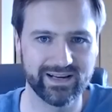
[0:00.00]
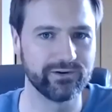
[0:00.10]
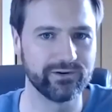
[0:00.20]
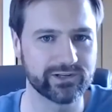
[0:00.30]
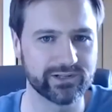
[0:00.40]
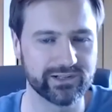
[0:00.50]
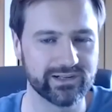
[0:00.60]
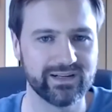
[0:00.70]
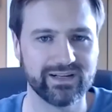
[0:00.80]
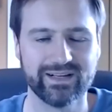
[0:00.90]

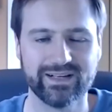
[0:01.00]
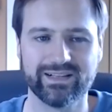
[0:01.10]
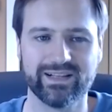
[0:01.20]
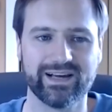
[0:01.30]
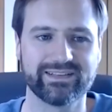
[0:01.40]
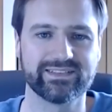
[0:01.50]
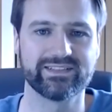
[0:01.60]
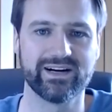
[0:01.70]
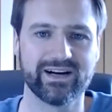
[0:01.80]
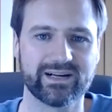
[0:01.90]
Volker likes to
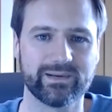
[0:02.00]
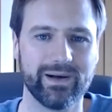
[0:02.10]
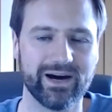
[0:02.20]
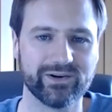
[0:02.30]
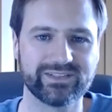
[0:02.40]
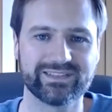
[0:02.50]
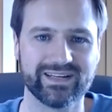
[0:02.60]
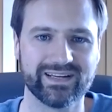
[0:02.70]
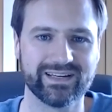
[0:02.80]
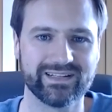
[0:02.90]
talk about,
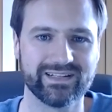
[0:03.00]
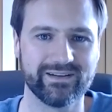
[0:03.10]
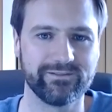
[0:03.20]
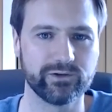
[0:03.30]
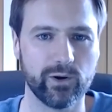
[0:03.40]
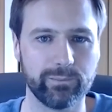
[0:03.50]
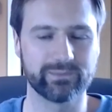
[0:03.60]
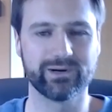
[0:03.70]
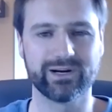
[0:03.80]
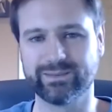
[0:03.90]
if you open
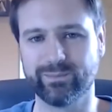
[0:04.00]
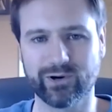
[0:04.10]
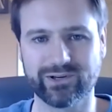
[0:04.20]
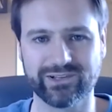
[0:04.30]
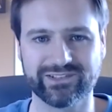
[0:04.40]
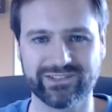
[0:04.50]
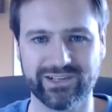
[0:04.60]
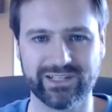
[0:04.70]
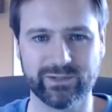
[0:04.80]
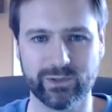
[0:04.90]
a brick and mortar
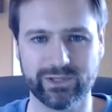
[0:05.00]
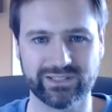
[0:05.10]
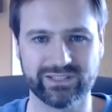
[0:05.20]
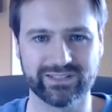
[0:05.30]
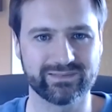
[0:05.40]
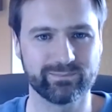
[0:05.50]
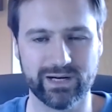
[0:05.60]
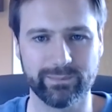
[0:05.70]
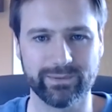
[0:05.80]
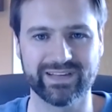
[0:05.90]
store, you wouldn't just
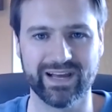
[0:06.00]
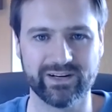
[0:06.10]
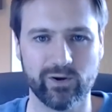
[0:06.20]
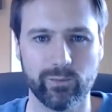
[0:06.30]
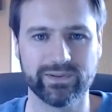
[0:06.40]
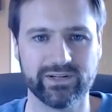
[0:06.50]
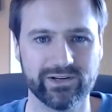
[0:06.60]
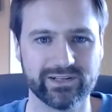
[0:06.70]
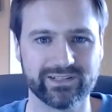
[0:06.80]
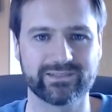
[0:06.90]
put up a sign, open the
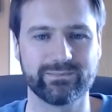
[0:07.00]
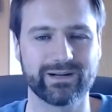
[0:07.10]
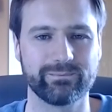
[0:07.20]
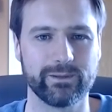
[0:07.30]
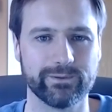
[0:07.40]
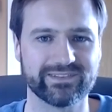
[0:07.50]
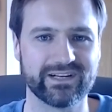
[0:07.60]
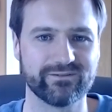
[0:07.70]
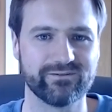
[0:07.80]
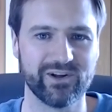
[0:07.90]
door, and expect people to
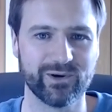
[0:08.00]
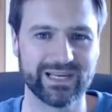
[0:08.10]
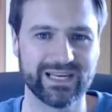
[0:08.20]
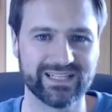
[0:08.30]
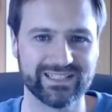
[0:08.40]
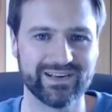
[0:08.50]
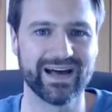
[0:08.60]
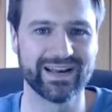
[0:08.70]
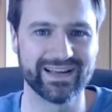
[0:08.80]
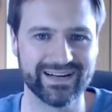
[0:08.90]
start flowing in. You
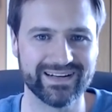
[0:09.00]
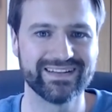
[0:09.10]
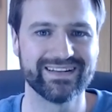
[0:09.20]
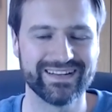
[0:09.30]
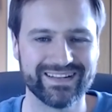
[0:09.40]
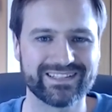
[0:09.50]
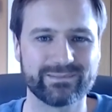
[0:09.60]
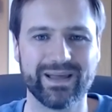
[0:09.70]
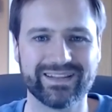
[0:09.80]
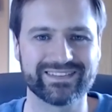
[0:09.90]
got to
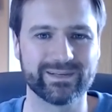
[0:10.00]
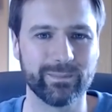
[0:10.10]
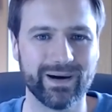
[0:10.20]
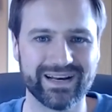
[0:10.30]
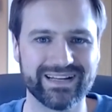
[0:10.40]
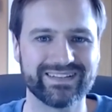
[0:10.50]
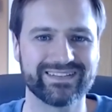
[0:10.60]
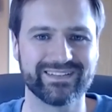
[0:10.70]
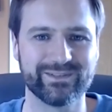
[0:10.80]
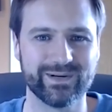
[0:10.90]
spend some money
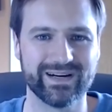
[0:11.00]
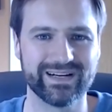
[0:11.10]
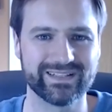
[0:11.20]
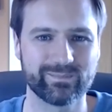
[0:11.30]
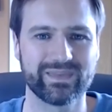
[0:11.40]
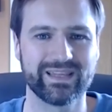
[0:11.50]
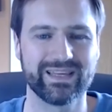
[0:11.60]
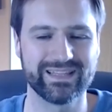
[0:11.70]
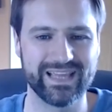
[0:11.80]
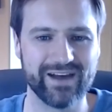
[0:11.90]
to
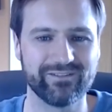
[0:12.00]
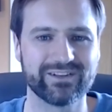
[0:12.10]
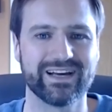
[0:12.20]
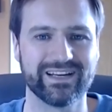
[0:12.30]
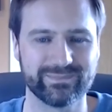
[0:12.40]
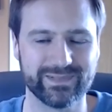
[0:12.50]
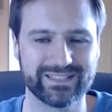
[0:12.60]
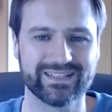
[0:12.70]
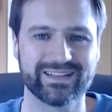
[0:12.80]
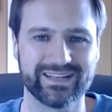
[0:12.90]
get the
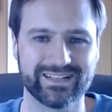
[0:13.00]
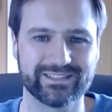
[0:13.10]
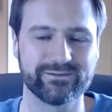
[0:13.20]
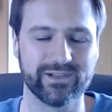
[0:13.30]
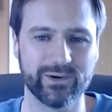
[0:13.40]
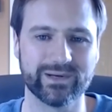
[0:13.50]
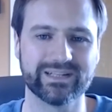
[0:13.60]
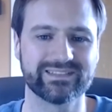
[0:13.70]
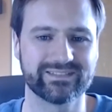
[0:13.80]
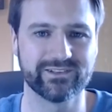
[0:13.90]
advertisement and things
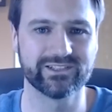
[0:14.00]
flowing, for